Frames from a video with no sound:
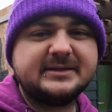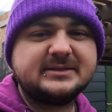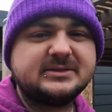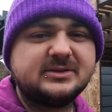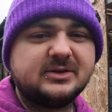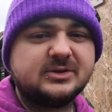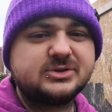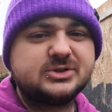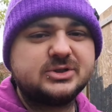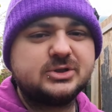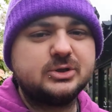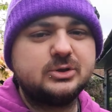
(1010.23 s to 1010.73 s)
is
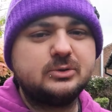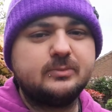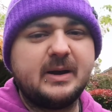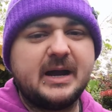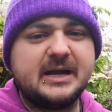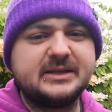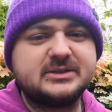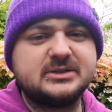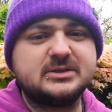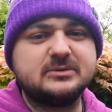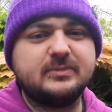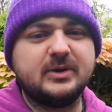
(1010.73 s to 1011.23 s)
not too
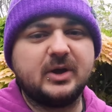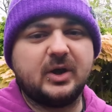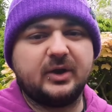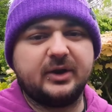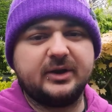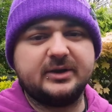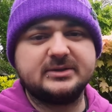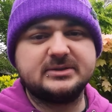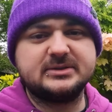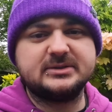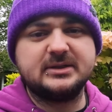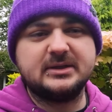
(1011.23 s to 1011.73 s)
bad, to be
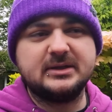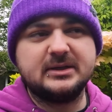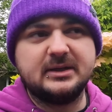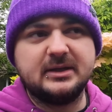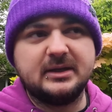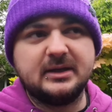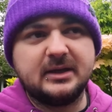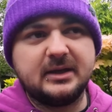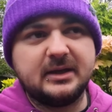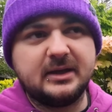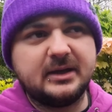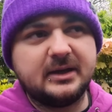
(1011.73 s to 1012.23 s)
honest.
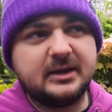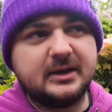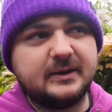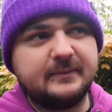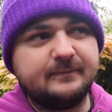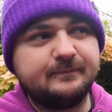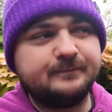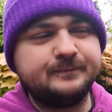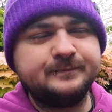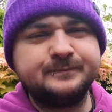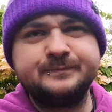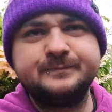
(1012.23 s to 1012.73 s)

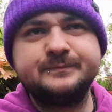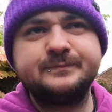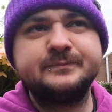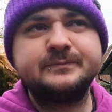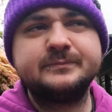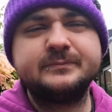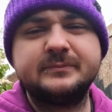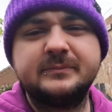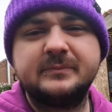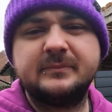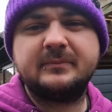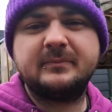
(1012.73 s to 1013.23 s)

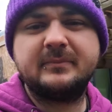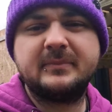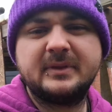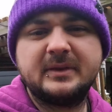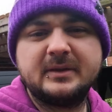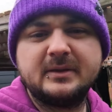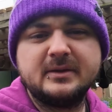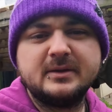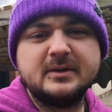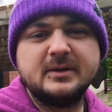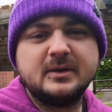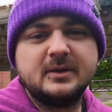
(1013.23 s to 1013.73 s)

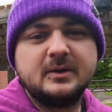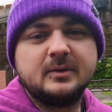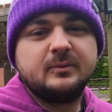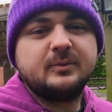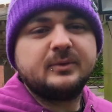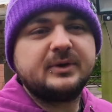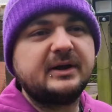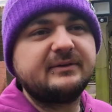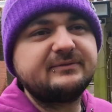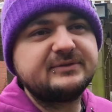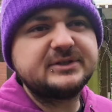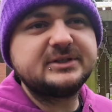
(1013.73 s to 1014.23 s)

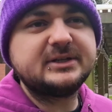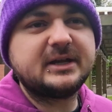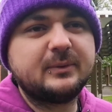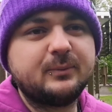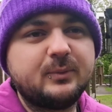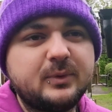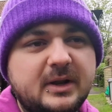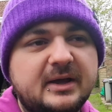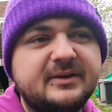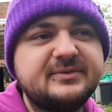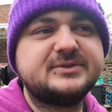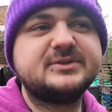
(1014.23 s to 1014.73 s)
We'll
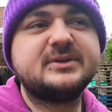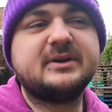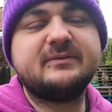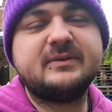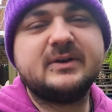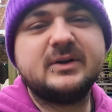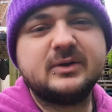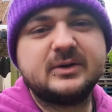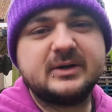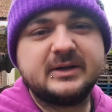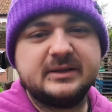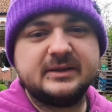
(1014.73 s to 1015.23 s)
have to have
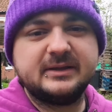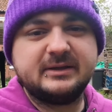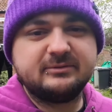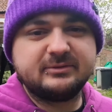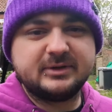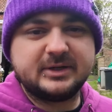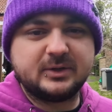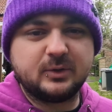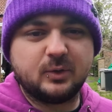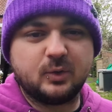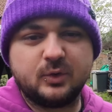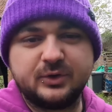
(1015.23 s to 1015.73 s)
a look in the
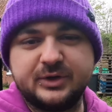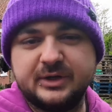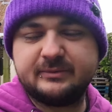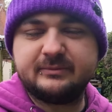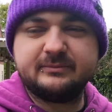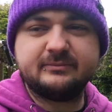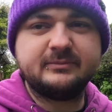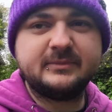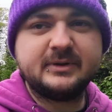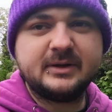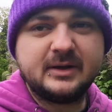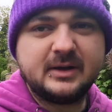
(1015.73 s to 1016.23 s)

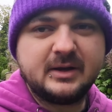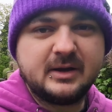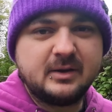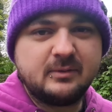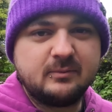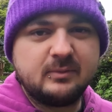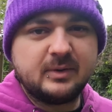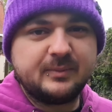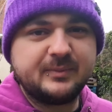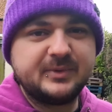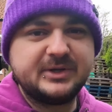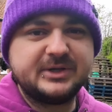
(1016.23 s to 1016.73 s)
recording
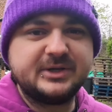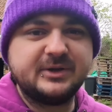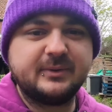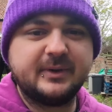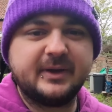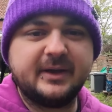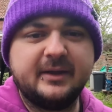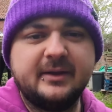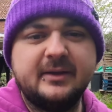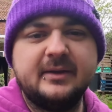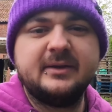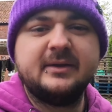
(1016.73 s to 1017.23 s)
when we do
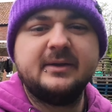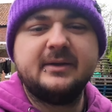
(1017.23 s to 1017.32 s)
it.